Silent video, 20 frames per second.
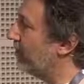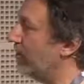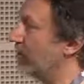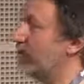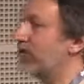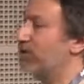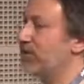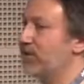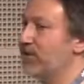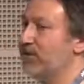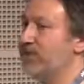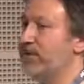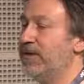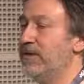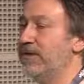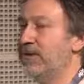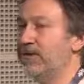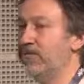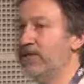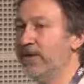cultures
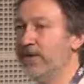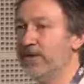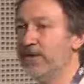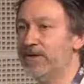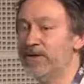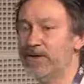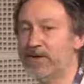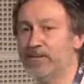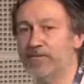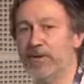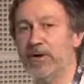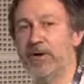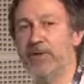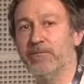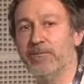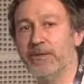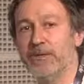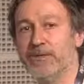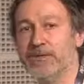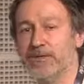treated with these
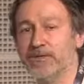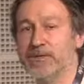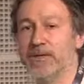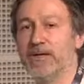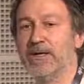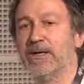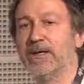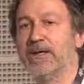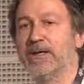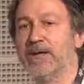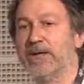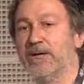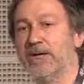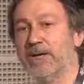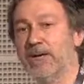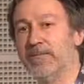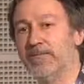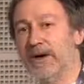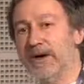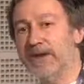polymers,
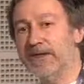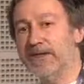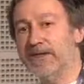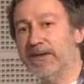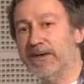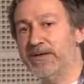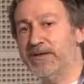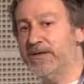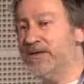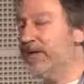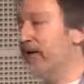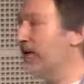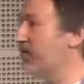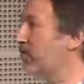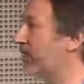the parasites there